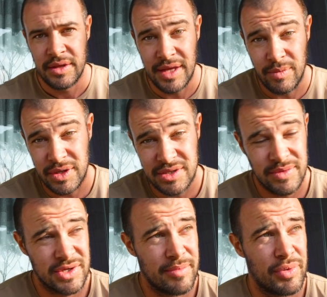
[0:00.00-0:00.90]
Then once it
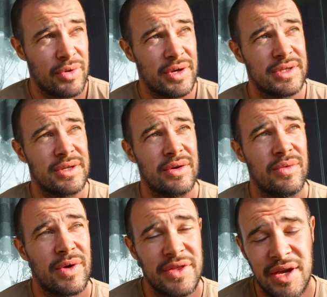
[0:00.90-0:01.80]
was on board,
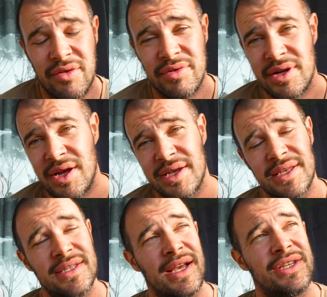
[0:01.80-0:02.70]
one thing I really
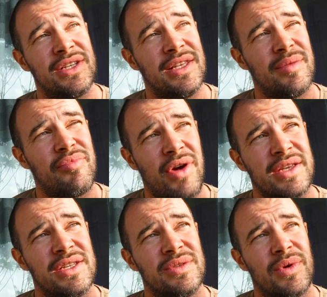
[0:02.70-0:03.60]
liked is actually the
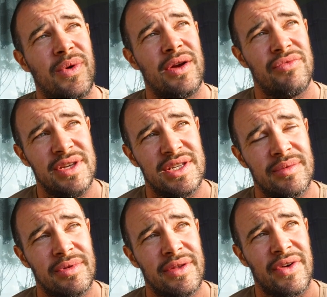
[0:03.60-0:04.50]
prices were quite
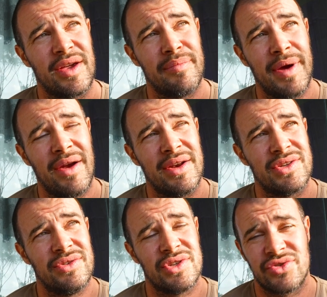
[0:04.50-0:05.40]
reasonable. If I compare
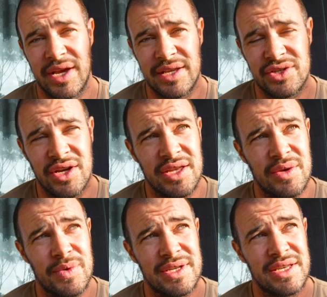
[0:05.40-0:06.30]
it to the train journey
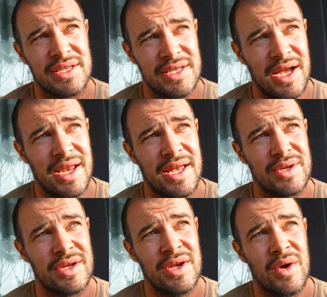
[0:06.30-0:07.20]
that we did in
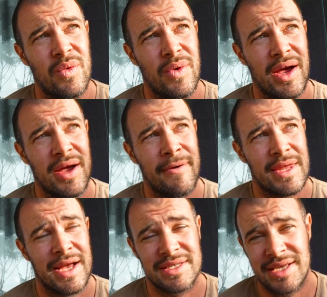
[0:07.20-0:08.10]
Thailand, where,
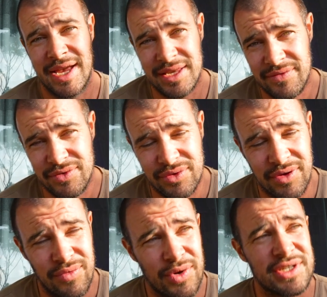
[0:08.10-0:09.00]
as any of you that
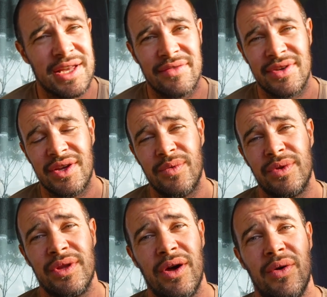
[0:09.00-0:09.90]
have watched that video
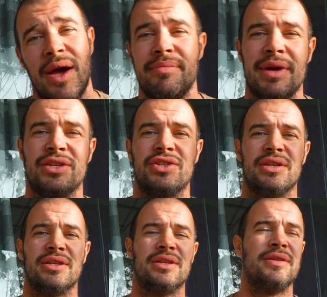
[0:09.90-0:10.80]
will know, I
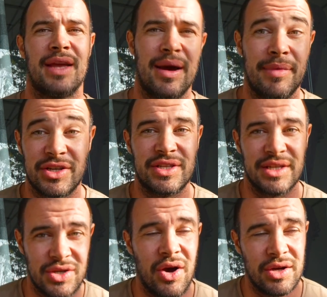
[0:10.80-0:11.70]
mentioned how much
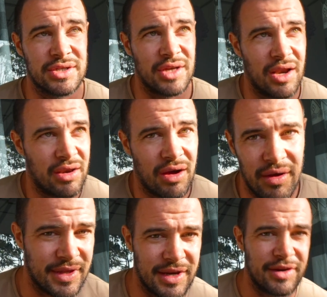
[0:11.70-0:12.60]
things cost a
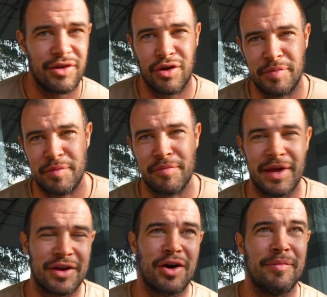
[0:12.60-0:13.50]
lot, and a lot of people
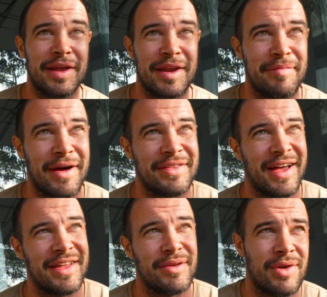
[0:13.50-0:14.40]
made a comment about
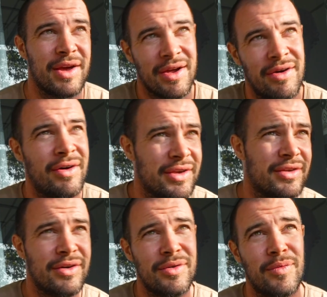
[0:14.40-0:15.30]
that, and they were like, oh, you
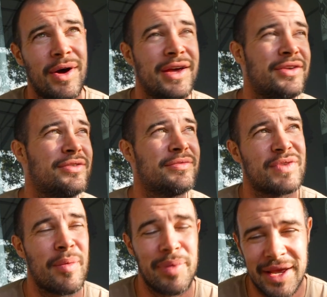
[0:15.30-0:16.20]
know, why are you
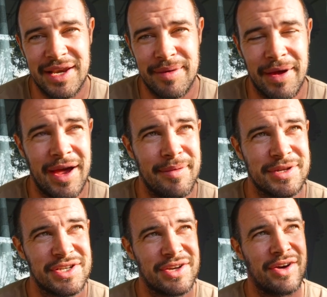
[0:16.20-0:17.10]
complaining about how
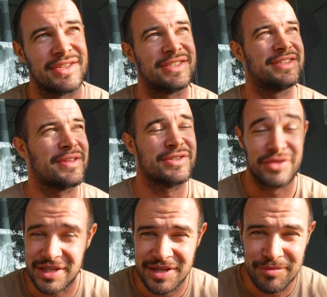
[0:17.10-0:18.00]
much it costs? So
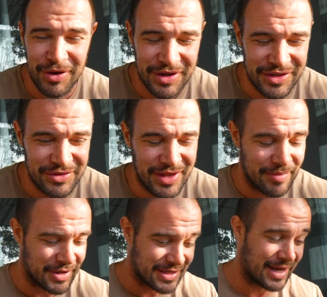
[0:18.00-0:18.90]
this, I'm not going to do
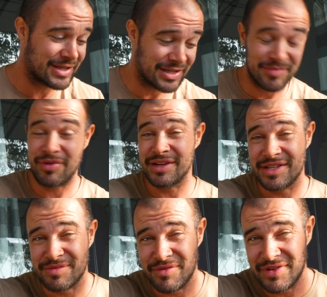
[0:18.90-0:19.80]
that, because actually the
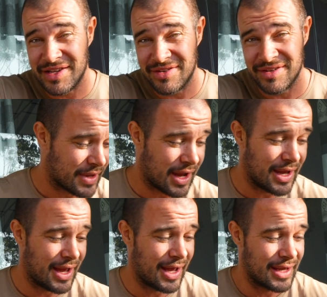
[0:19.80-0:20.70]
prices were really good.
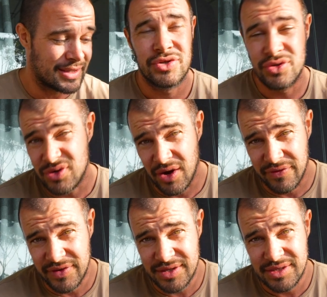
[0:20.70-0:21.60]
I had 2
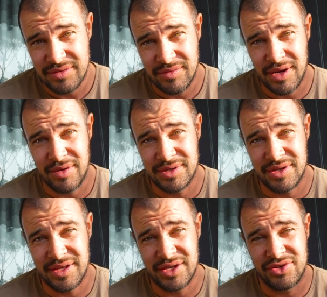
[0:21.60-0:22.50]
coffees while I was
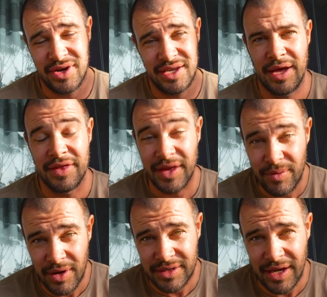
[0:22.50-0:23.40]
on that train, and they
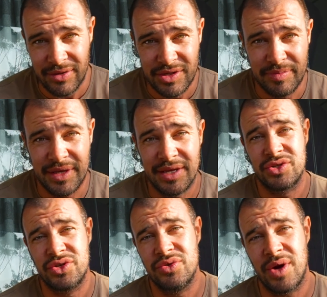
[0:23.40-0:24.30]
worked out to be
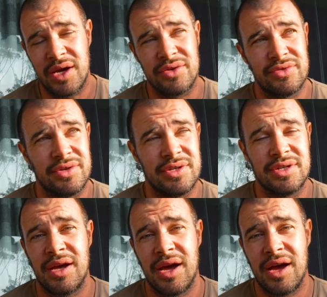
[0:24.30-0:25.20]
200
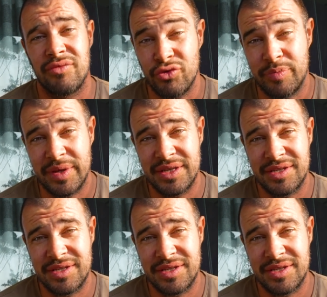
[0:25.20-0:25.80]
rupees